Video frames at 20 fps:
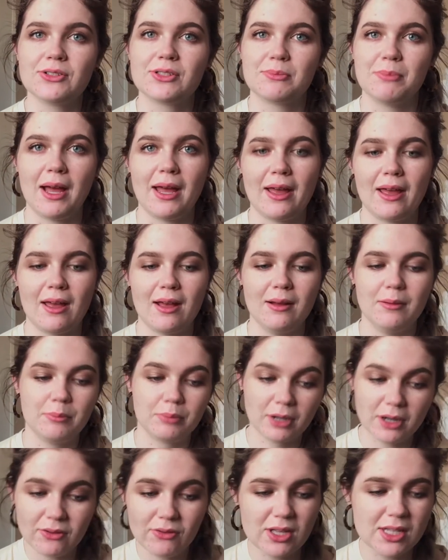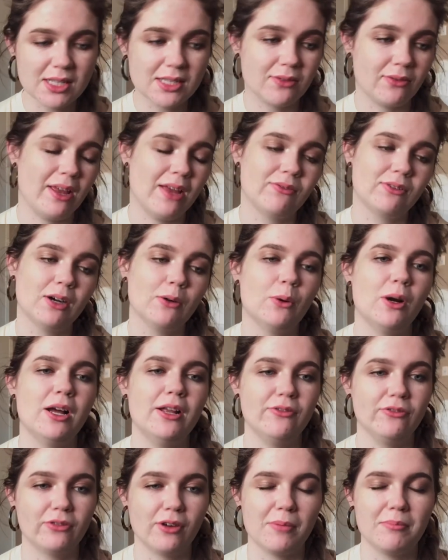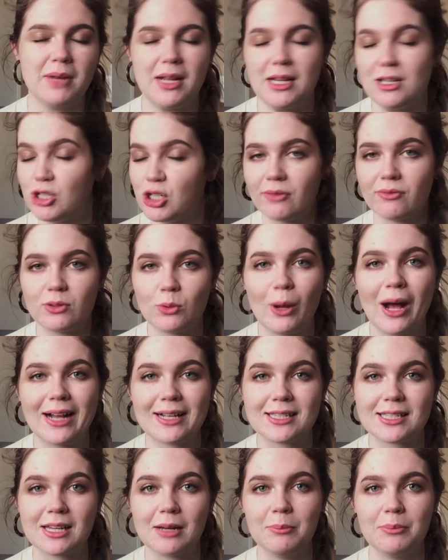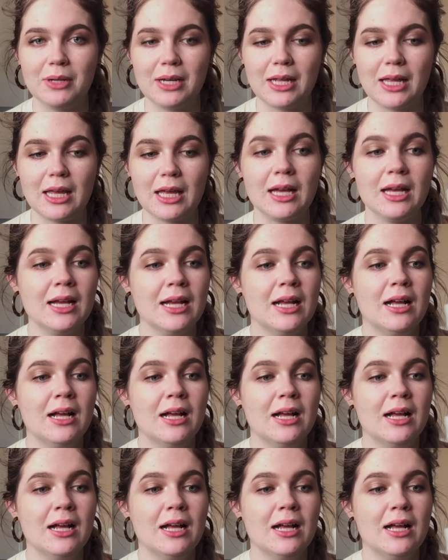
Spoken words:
My previous favorite one from Night Shift Wax Company